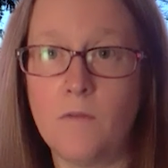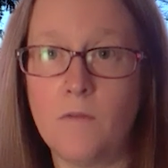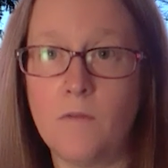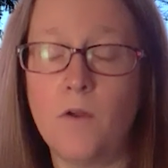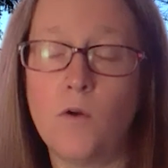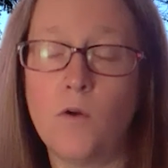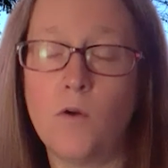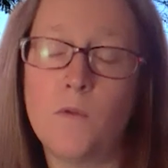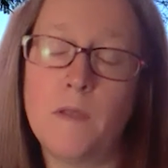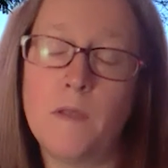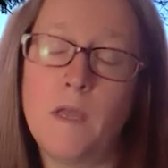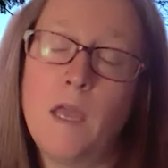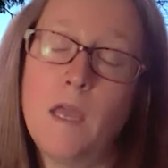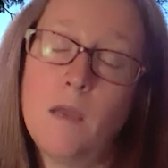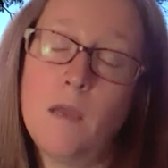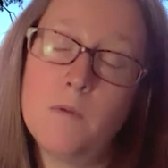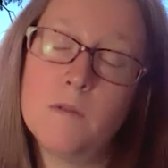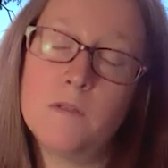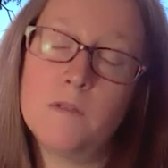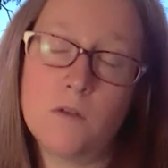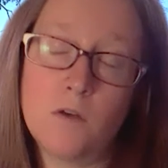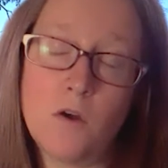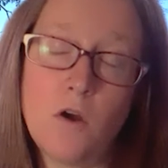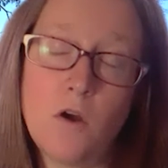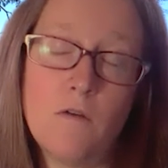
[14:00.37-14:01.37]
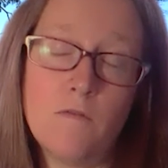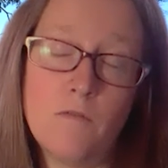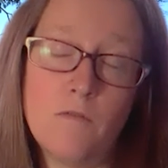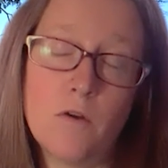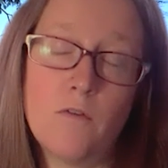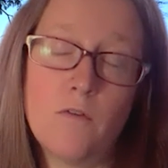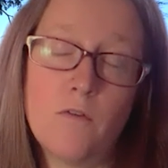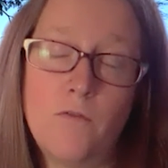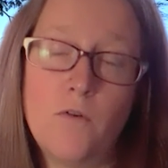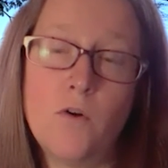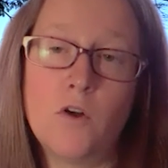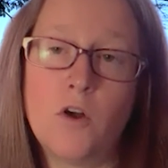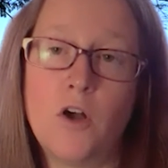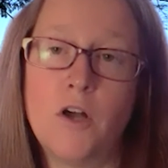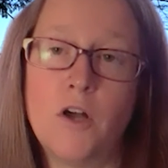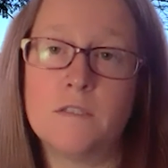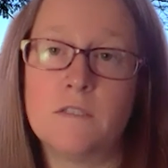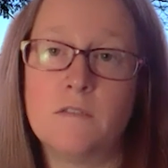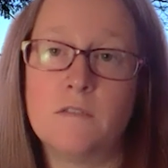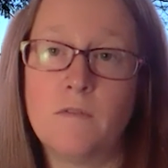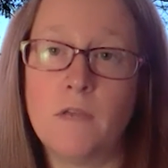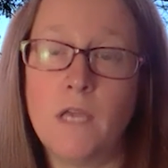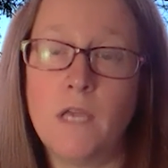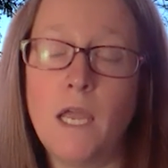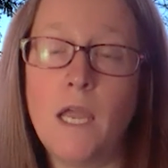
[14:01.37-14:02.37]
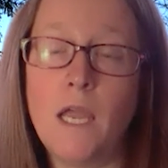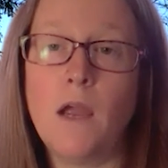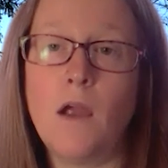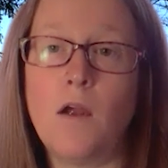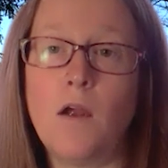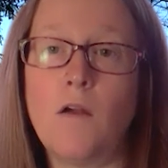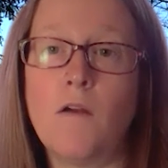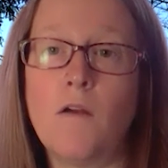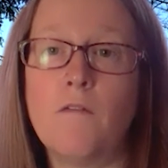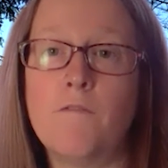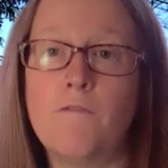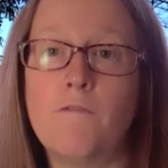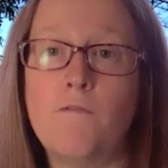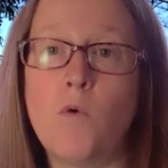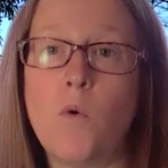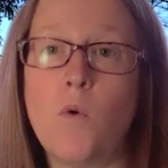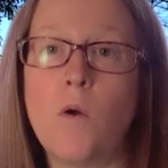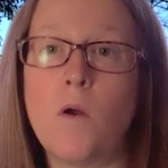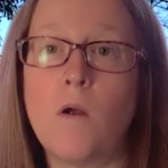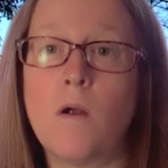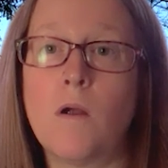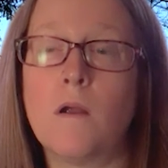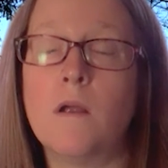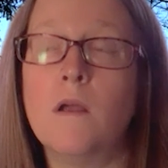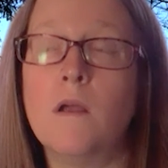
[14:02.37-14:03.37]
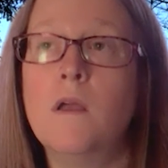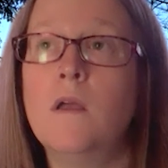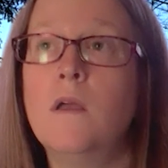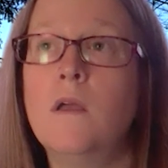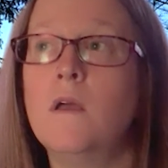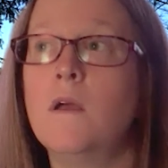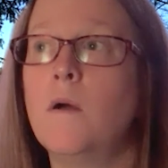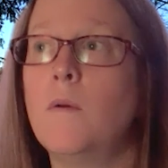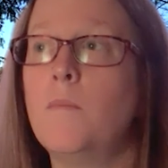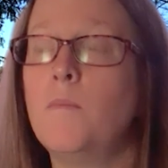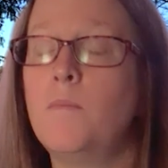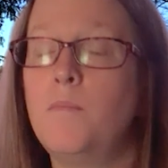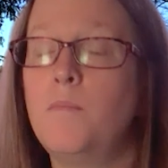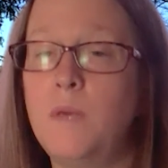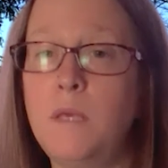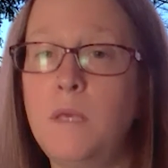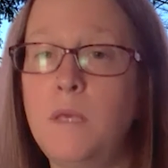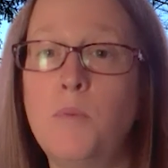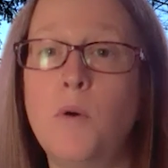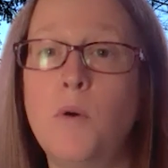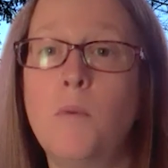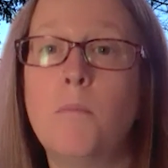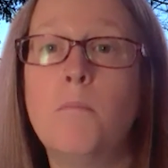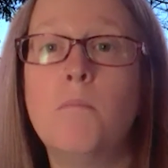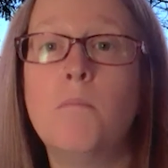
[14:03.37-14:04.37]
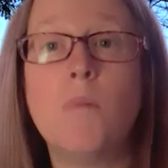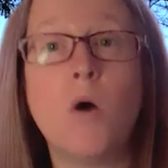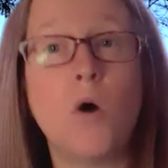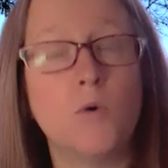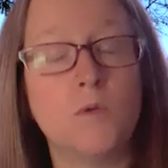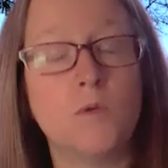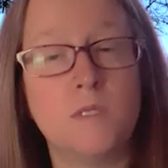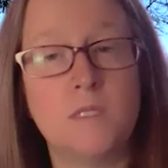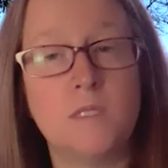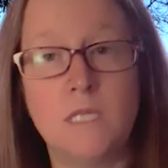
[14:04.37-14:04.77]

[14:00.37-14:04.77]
They're only able to cover full cost of care for people most